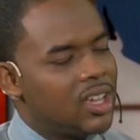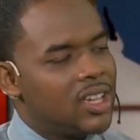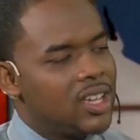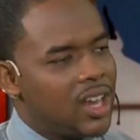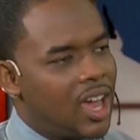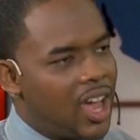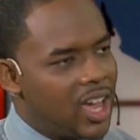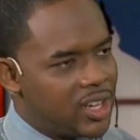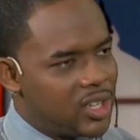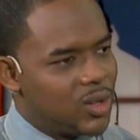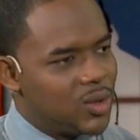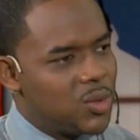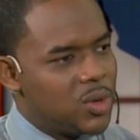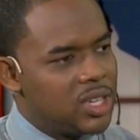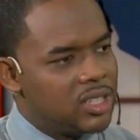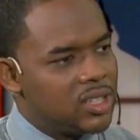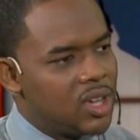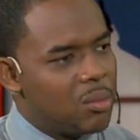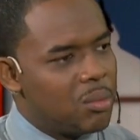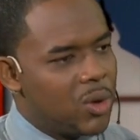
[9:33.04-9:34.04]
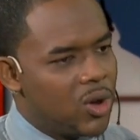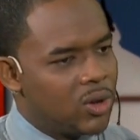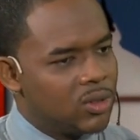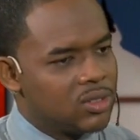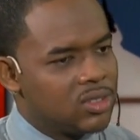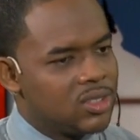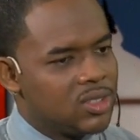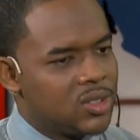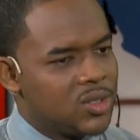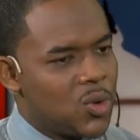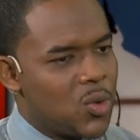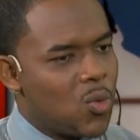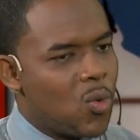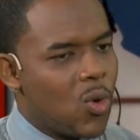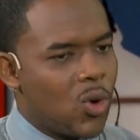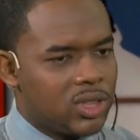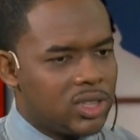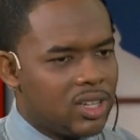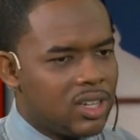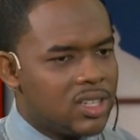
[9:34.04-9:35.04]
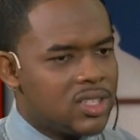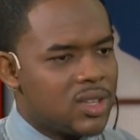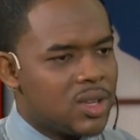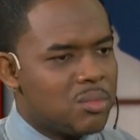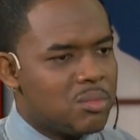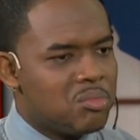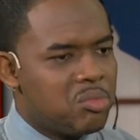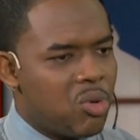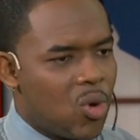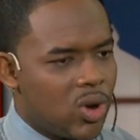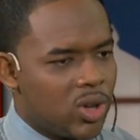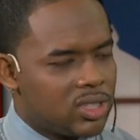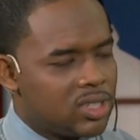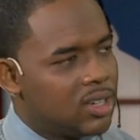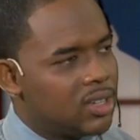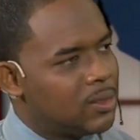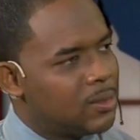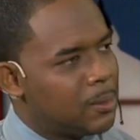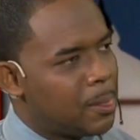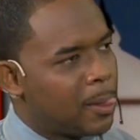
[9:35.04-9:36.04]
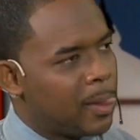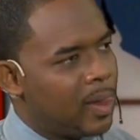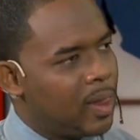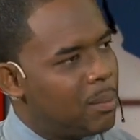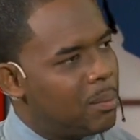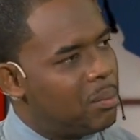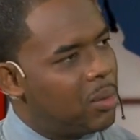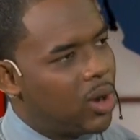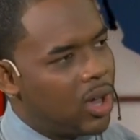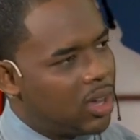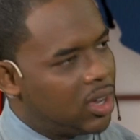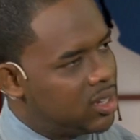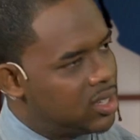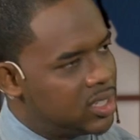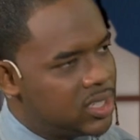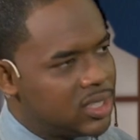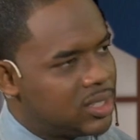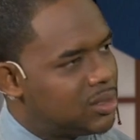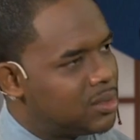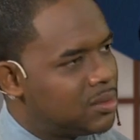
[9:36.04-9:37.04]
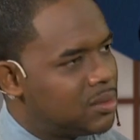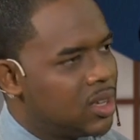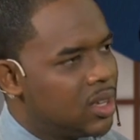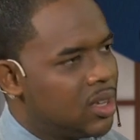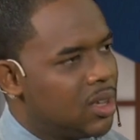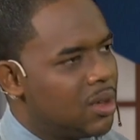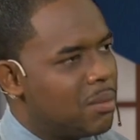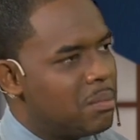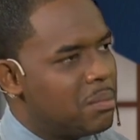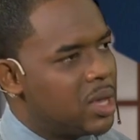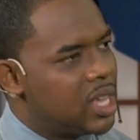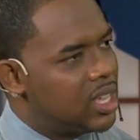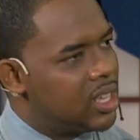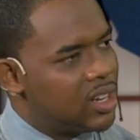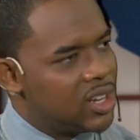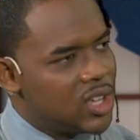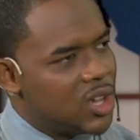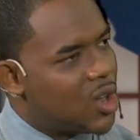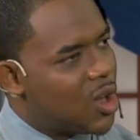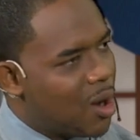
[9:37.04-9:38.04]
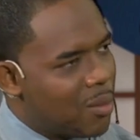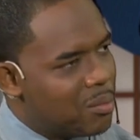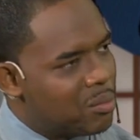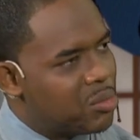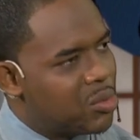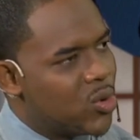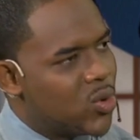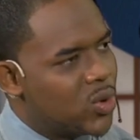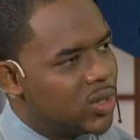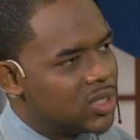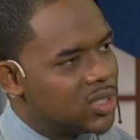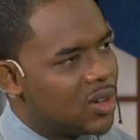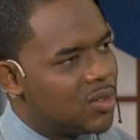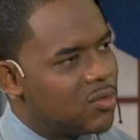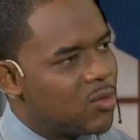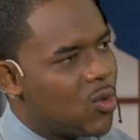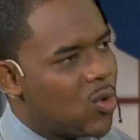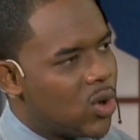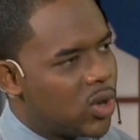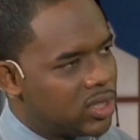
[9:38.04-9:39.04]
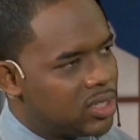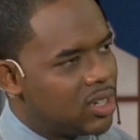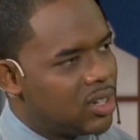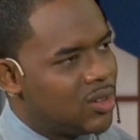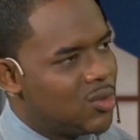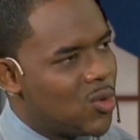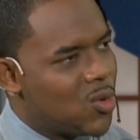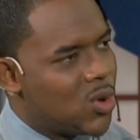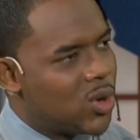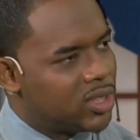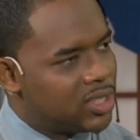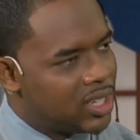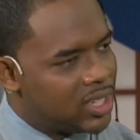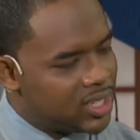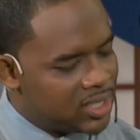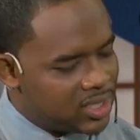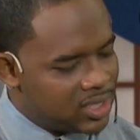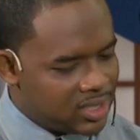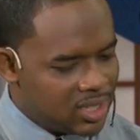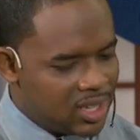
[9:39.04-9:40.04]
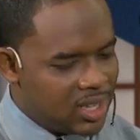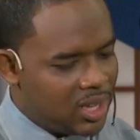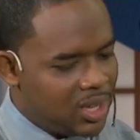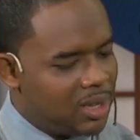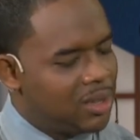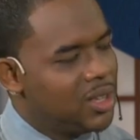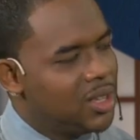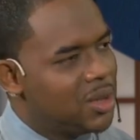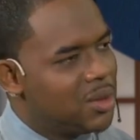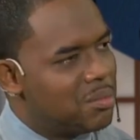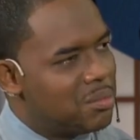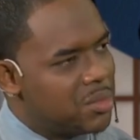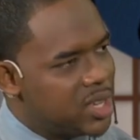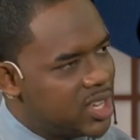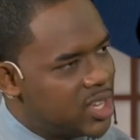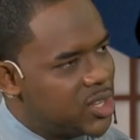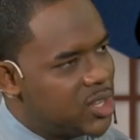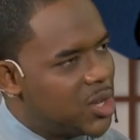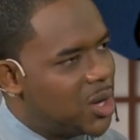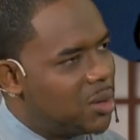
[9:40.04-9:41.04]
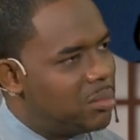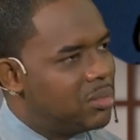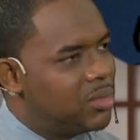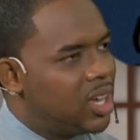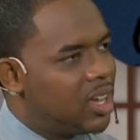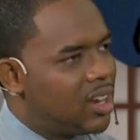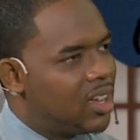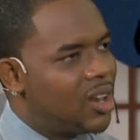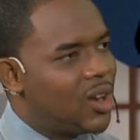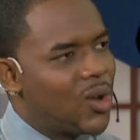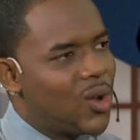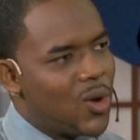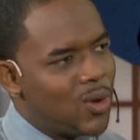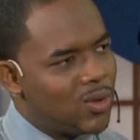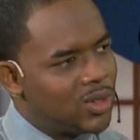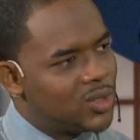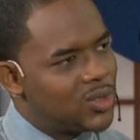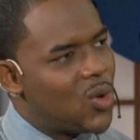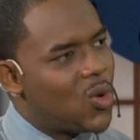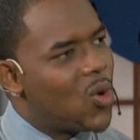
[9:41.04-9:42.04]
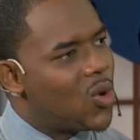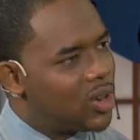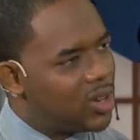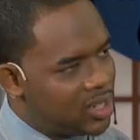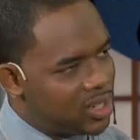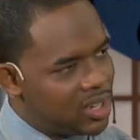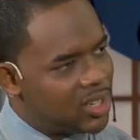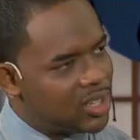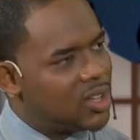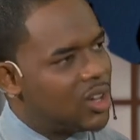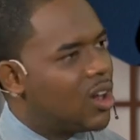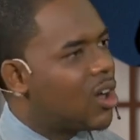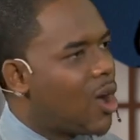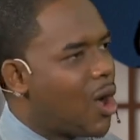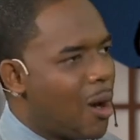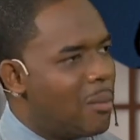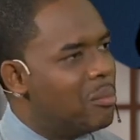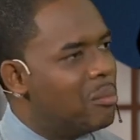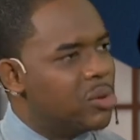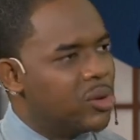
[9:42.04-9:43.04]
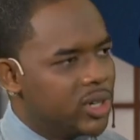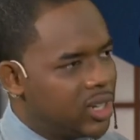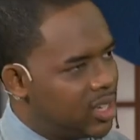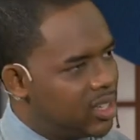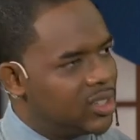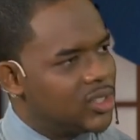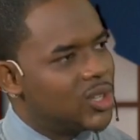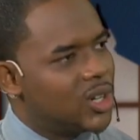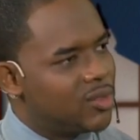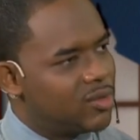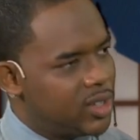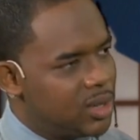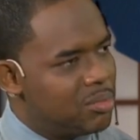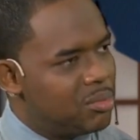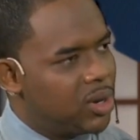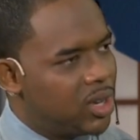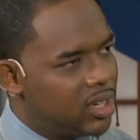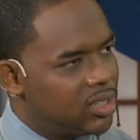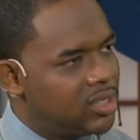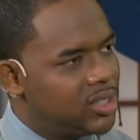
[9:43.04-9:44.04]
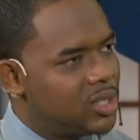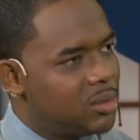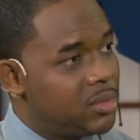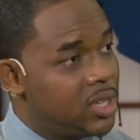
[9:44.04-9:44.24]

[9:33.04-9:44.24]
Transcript: in adequate amounts. So water is important. The blood is mainly composed of water. Water is the medium that allows all the other components of the blood to